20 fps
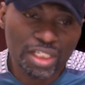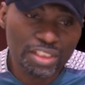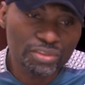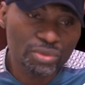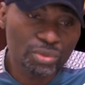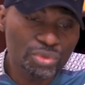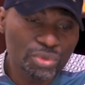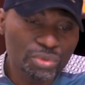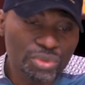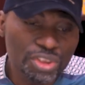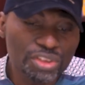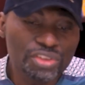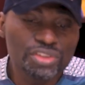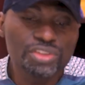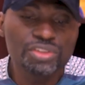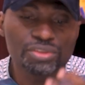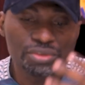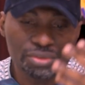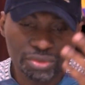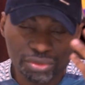And to do
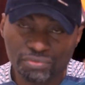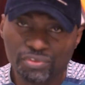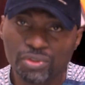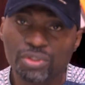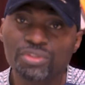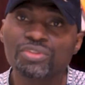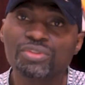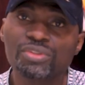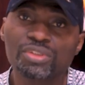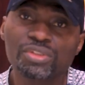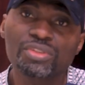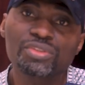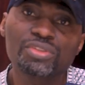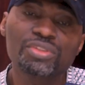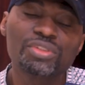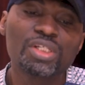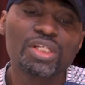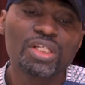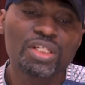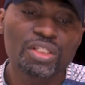this, of course, you
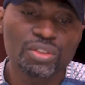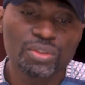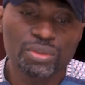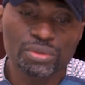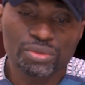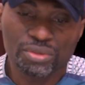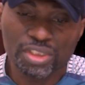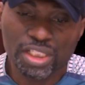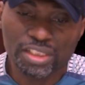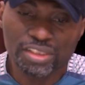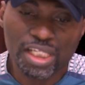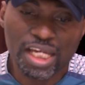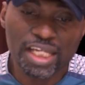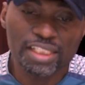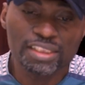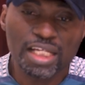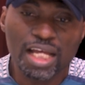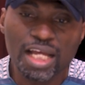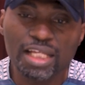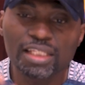just go to their
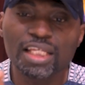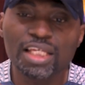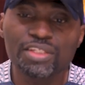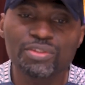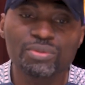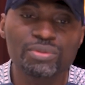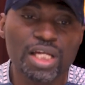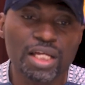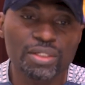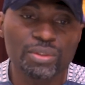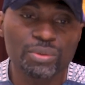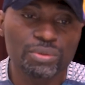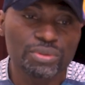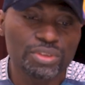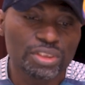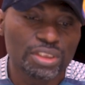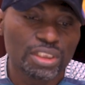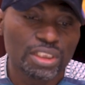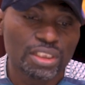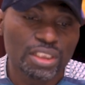site and then you
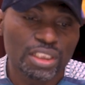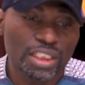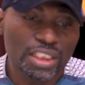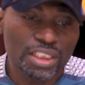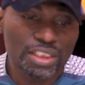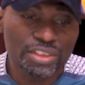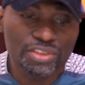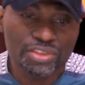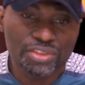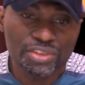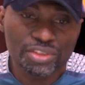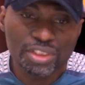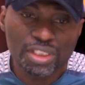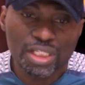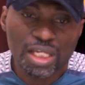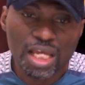download it,